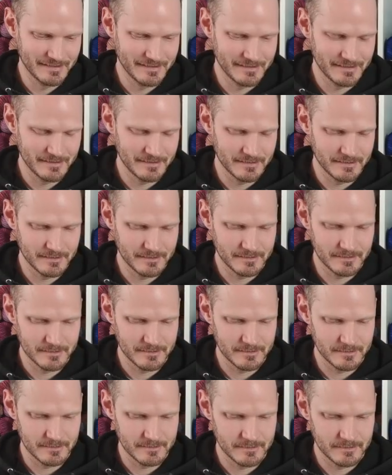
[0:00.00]

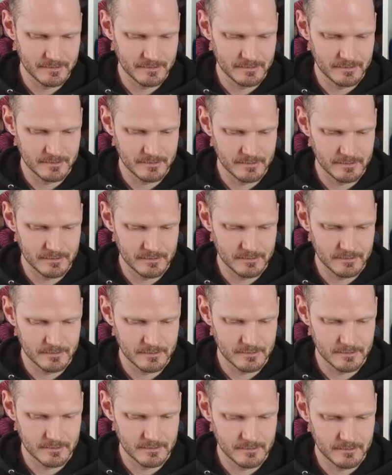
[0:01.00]

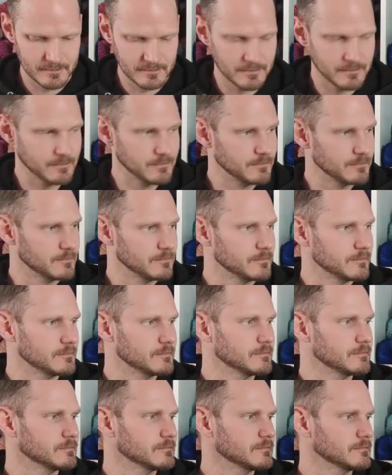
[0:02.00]

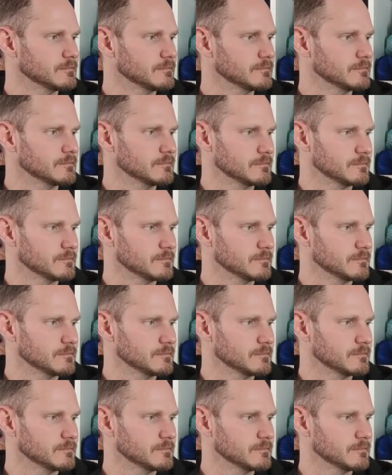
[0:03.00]
No words are spoken by the person on screen.